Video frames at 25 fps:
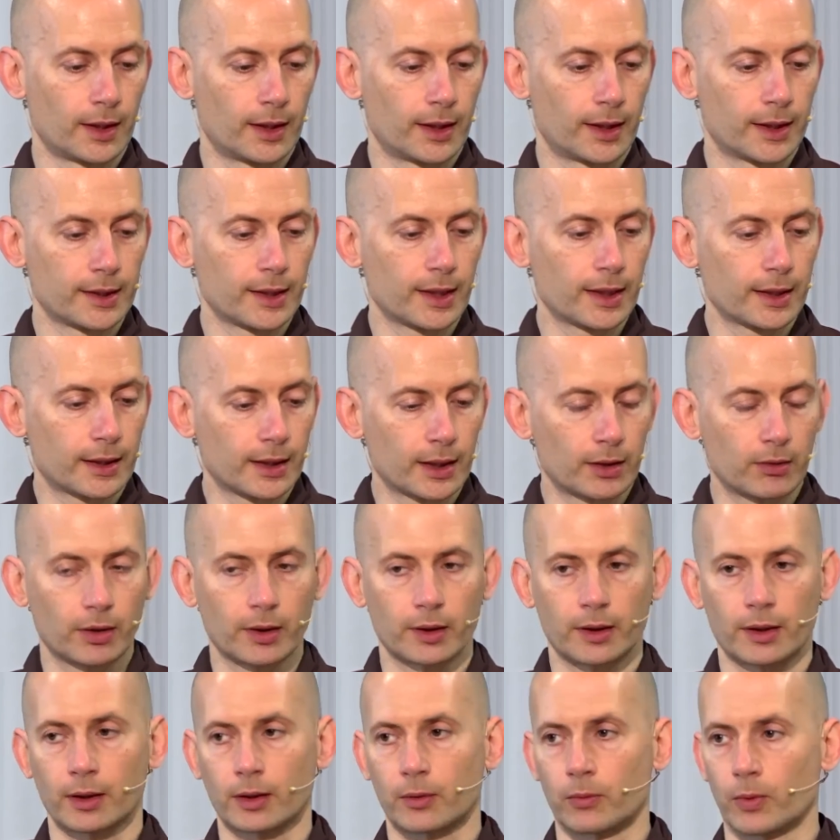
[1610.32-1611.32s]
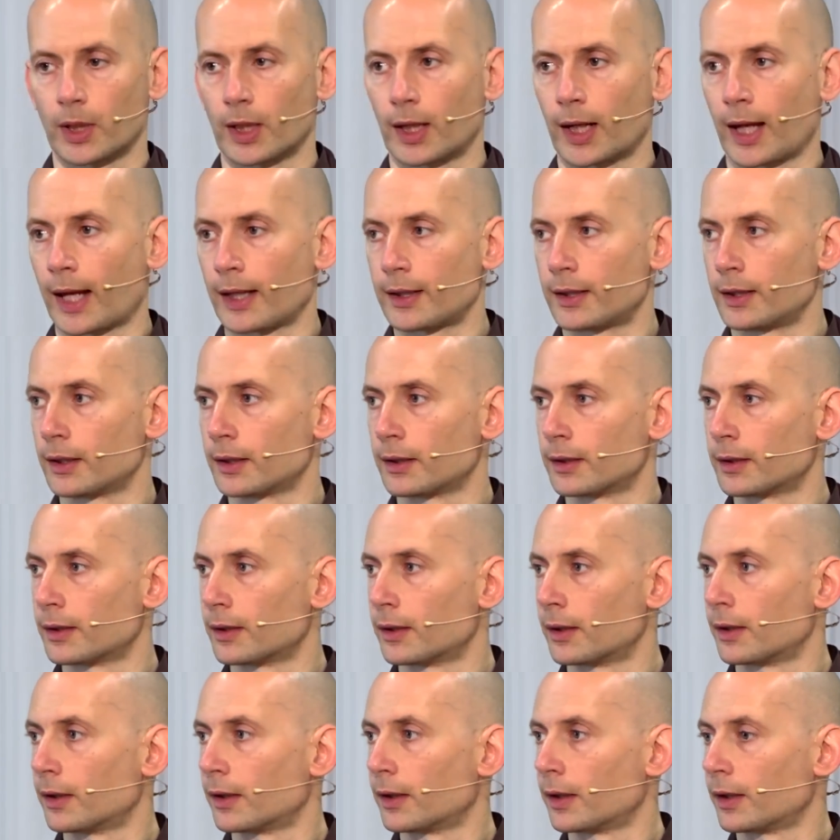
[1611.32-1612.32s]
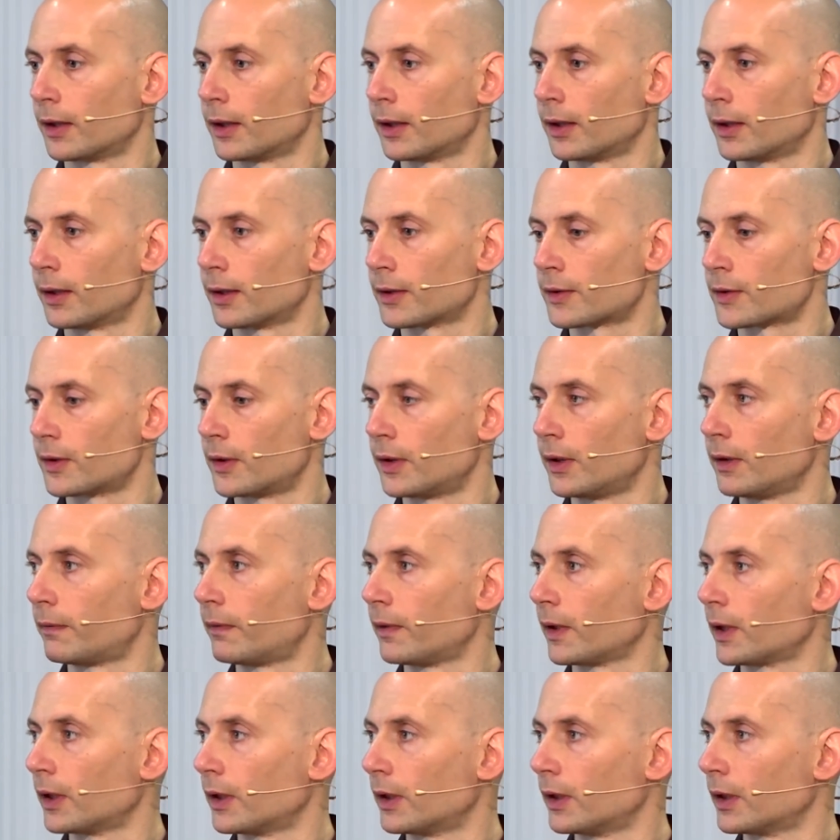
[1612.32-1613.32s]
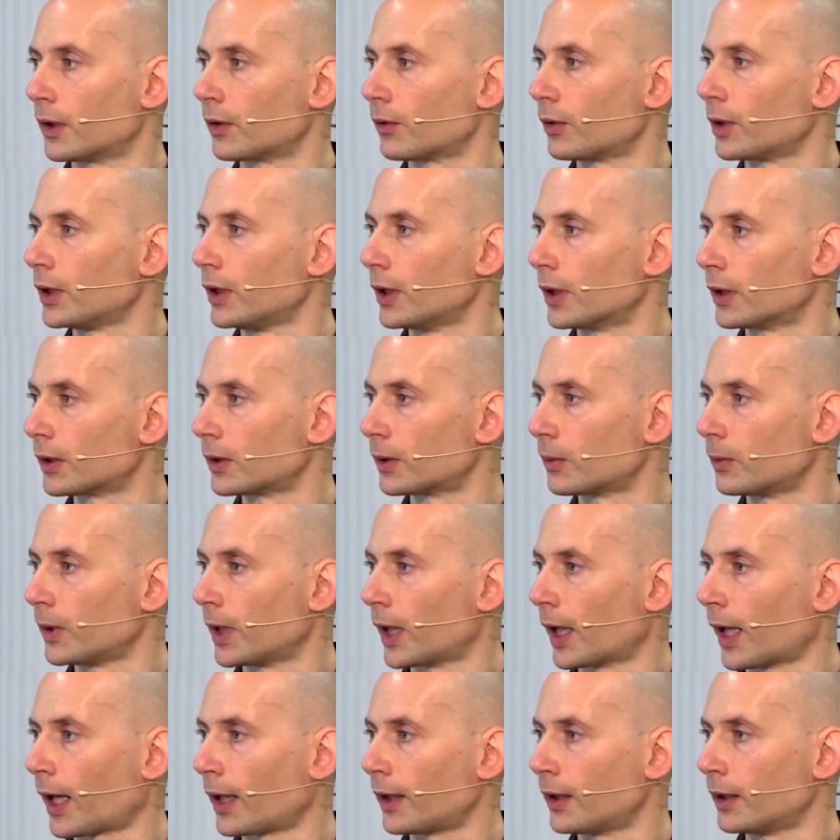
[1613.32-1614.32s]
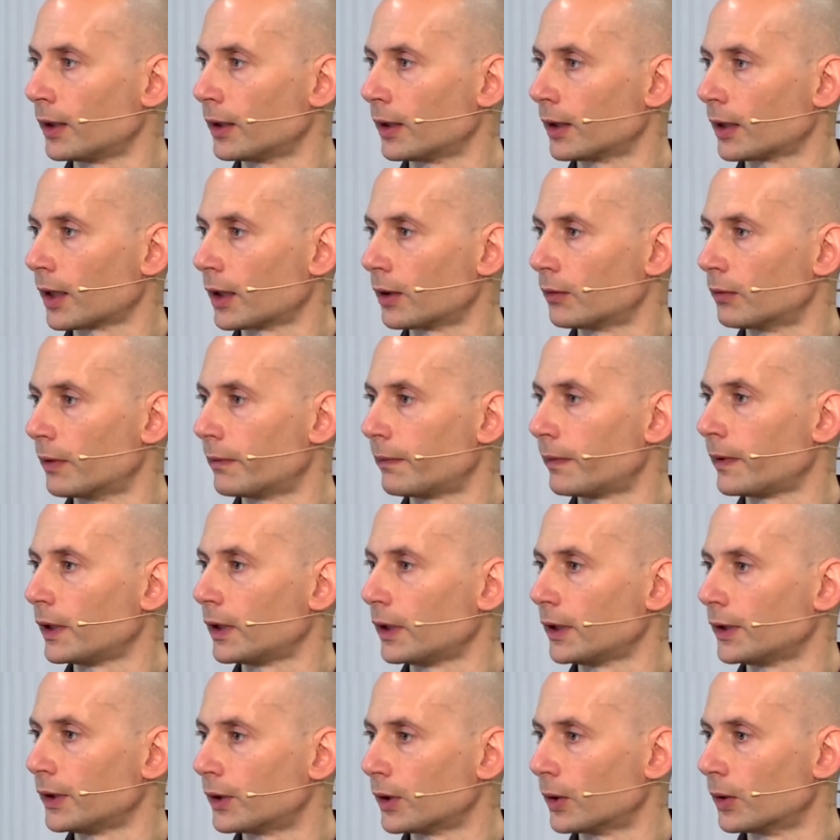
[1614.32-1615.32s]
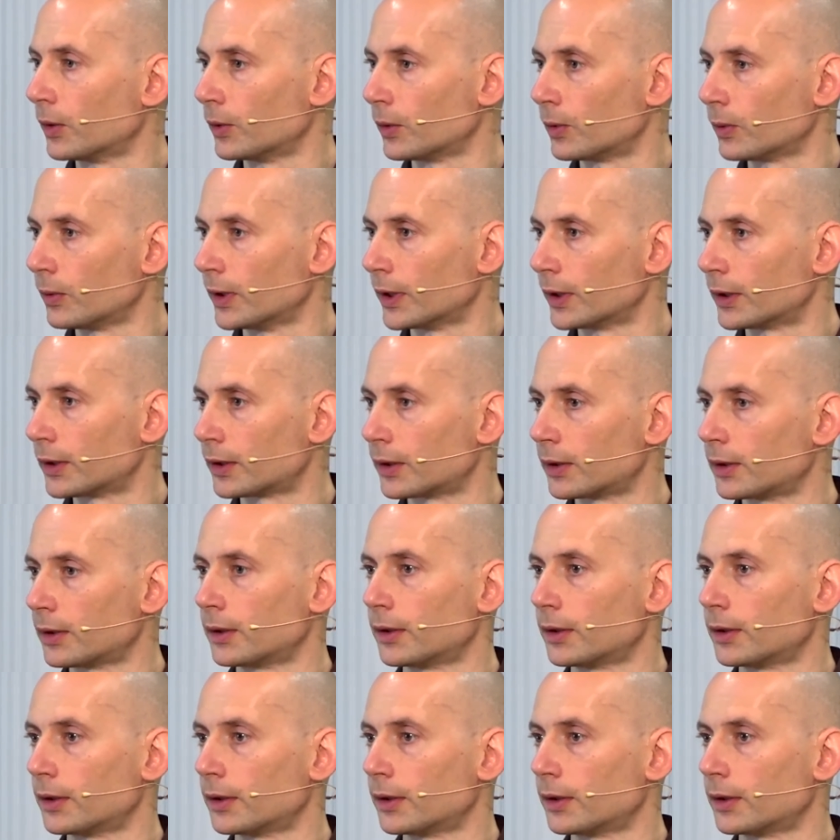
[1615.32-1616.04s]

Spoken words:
Yet now I think we are adding a significant ingredient. We are adding a kind of a feeling tone to it,